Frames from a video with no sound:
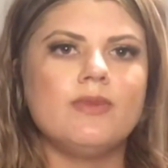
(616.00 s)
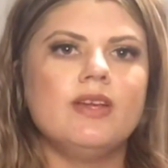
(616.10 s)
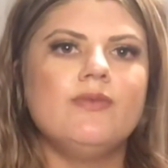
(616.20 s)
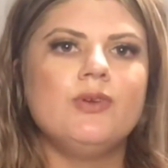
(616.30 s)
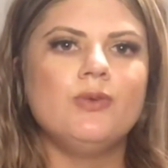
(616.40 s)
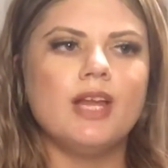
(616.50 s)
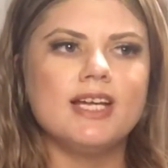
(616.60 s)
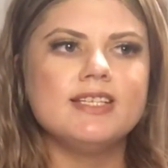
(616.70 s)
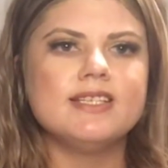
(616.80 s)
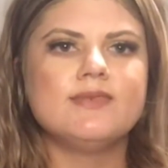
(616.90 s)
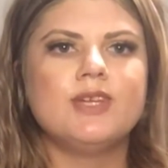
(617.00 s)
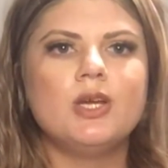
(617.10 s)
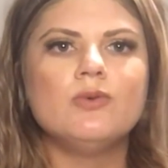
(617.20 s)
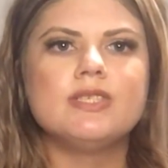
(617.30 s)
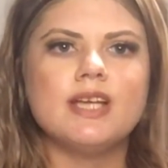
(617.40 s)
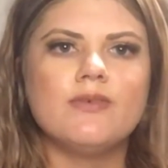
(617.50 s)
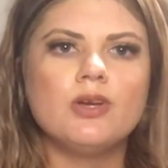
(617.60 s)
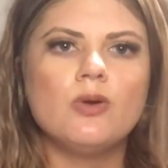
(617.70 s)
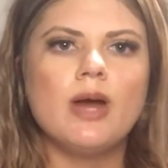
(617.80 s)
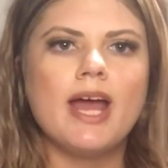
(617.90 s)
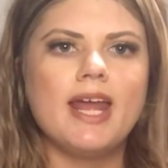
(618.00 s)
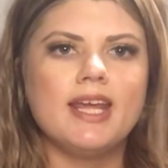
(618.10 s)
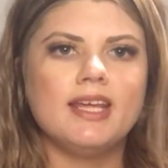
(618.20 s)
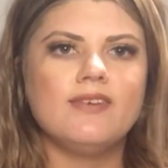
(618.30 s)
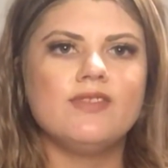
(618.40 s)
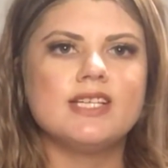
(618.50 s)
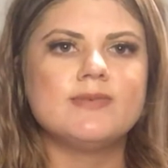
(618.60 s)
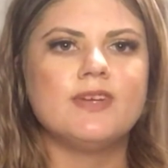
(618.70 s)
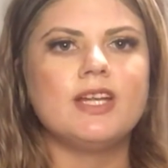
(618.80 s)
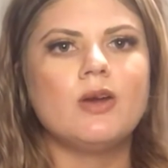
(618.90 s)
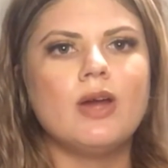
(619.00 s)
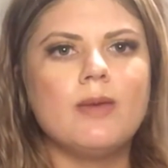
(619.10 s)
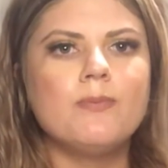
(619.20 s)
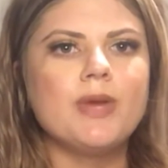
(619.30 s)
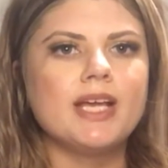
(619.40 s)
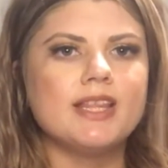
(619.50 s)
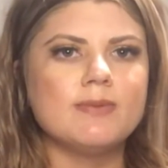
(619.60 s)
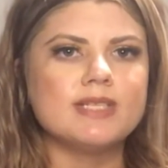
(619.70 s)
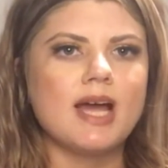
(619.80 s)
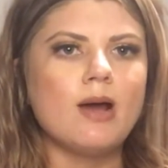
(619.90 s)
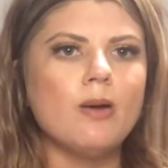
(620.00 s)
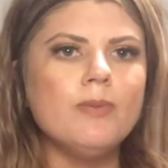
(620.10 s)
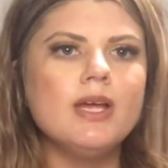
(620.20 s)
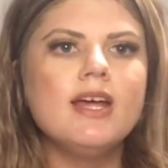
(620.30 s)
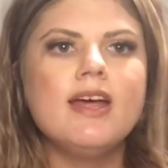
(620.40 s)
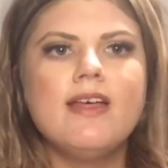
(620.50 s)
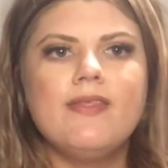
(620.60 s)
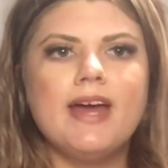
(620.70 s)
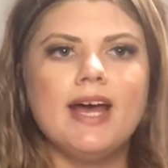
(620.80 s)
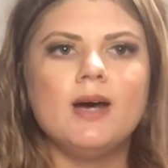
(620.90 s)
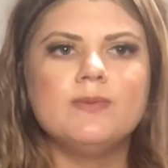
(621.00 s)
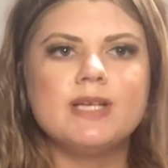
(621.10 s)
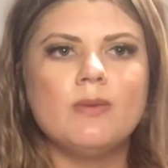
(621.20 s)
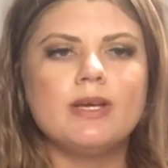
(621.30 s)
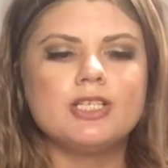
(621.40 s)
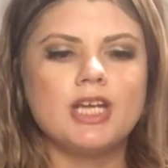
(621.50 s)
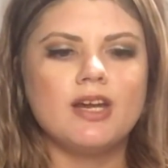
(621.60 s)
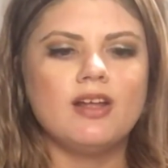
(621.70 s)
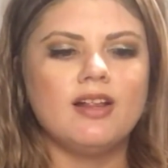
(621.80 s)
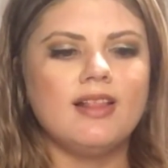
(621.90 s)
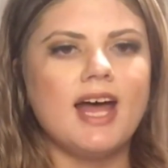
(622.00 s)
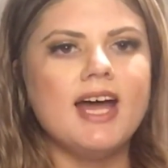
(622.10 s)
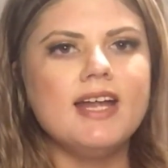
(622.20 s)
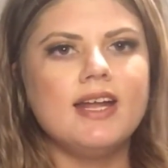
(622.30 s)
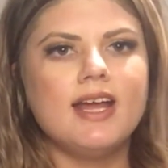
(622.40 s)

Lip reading: If you liked this video, definitely go ahead and give this video a big thumbs up. That helps out my channel a lot.